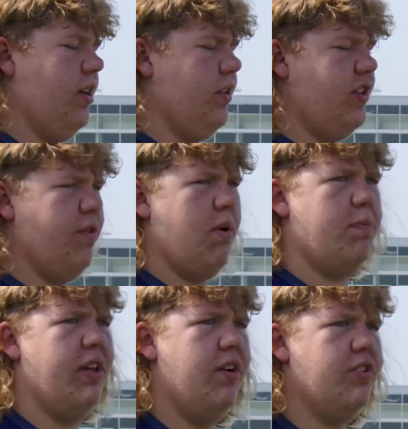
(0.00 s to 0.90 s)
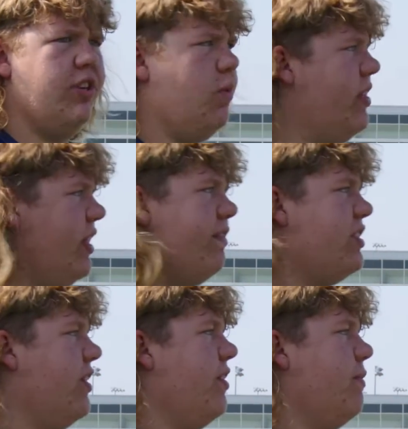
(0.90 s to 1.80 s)
You know, these football players, you know, we love
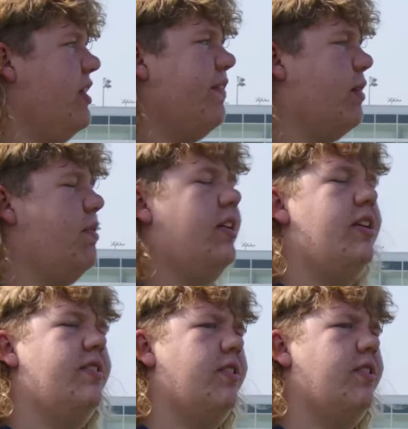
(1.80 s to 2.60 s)
each other and we love the community.